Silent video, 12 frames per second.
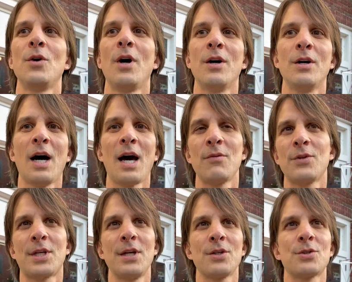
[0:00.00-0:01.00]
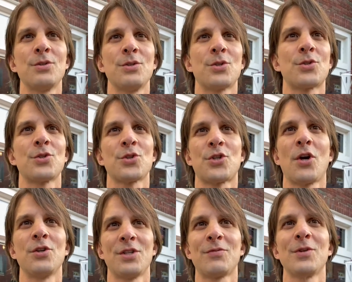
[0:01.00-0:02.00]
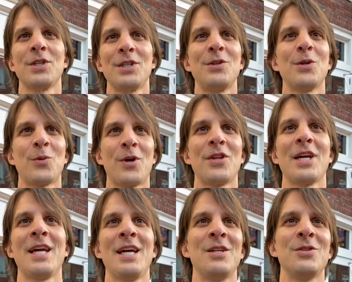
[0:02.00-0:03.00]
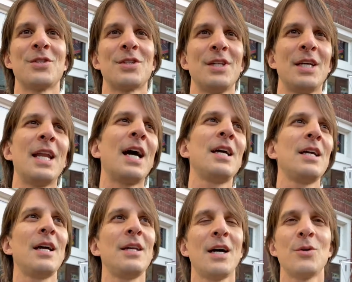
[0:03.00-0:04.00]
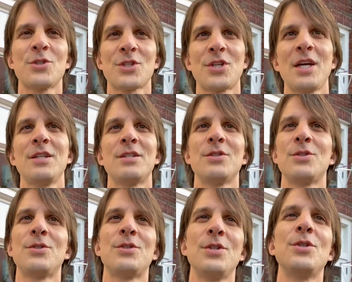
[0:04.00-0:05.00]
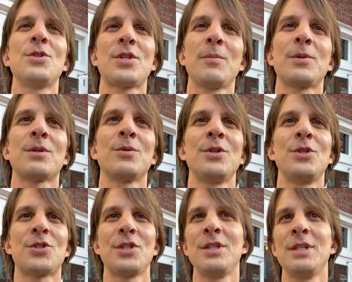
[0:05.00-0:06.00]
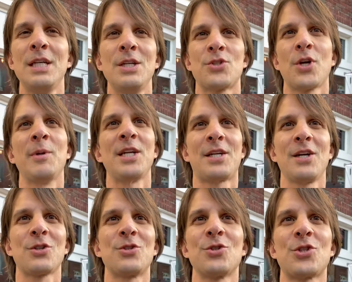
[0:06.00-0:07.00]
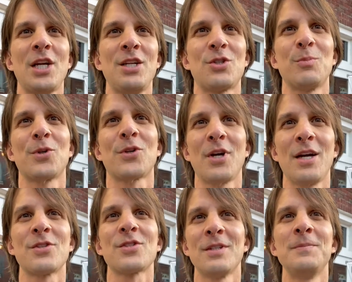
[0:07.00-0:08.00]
a lot of the characters start differently than where they end, and I was excited to do something where you see so many characters change and progress.